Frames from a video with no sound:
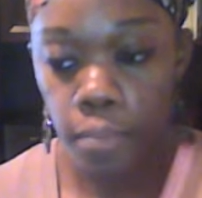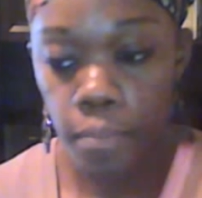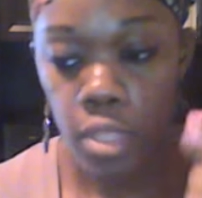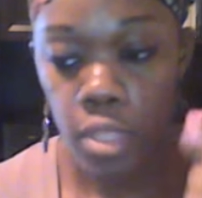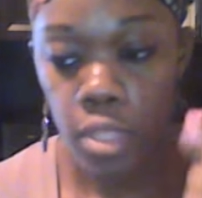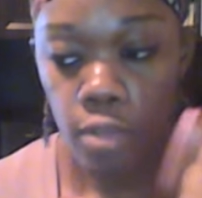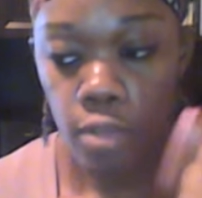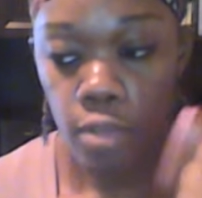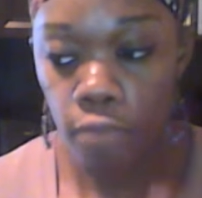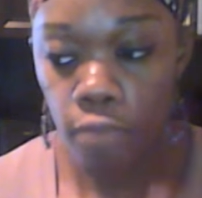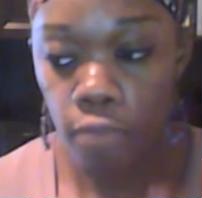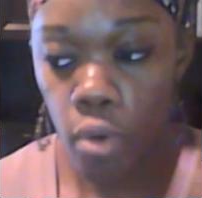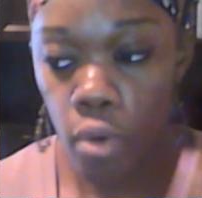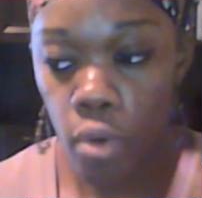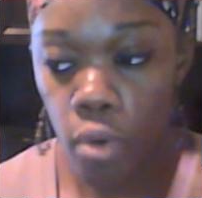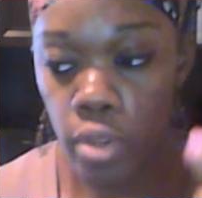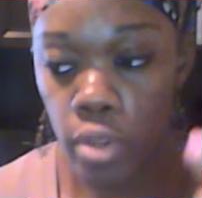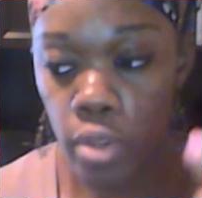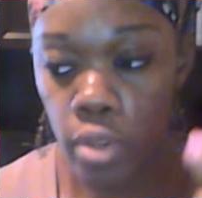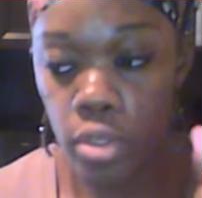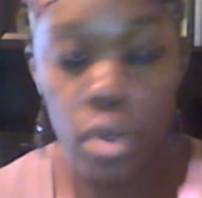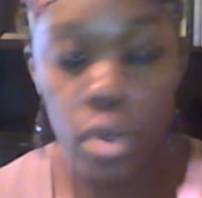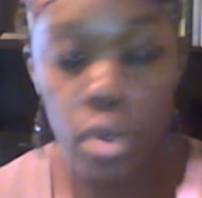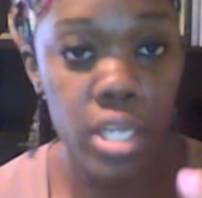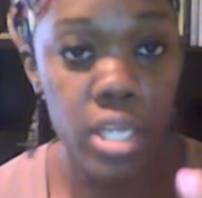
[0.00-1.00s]
for
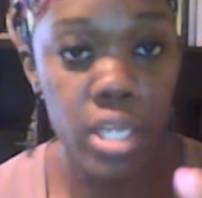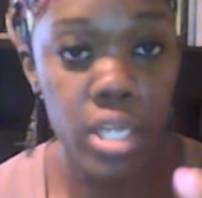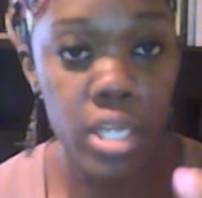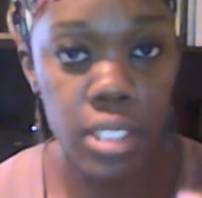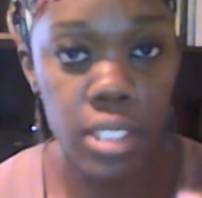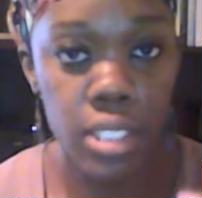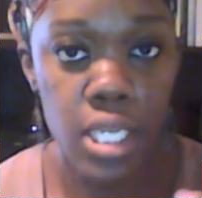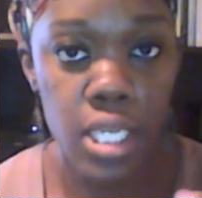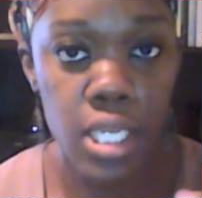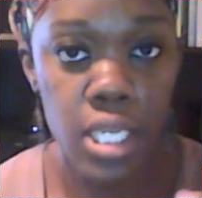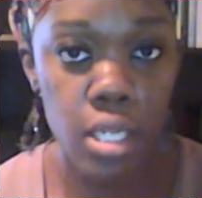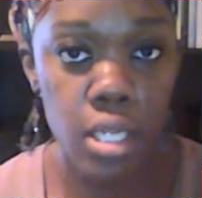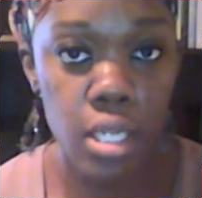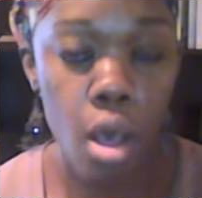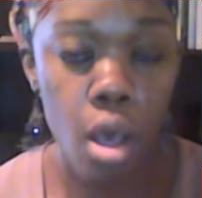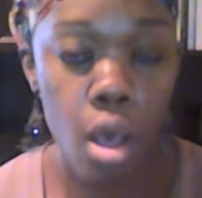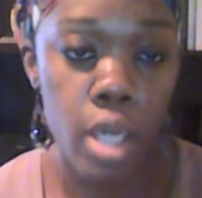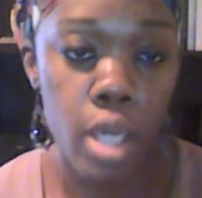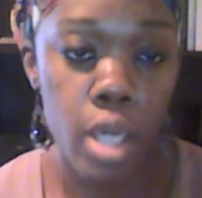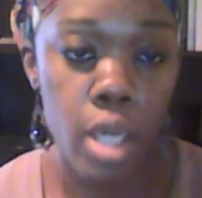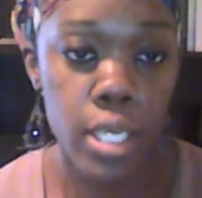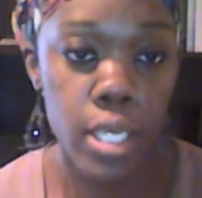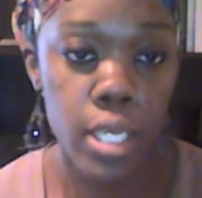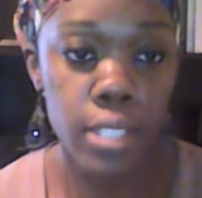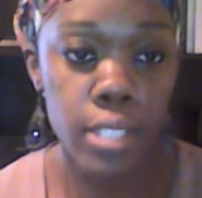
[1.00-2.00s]
your intended
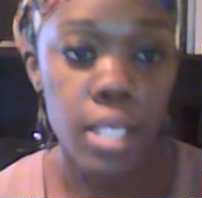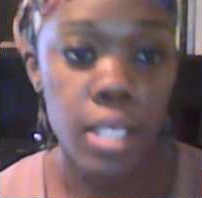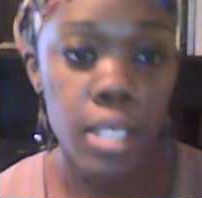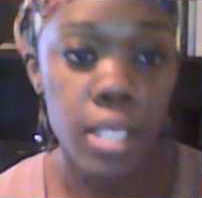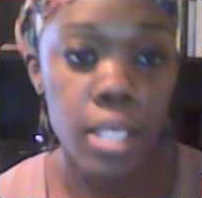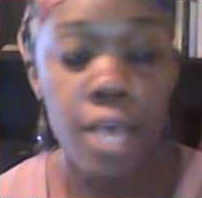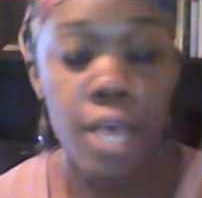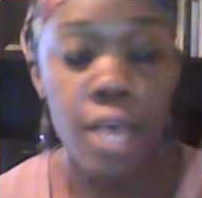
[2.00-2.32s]
audience.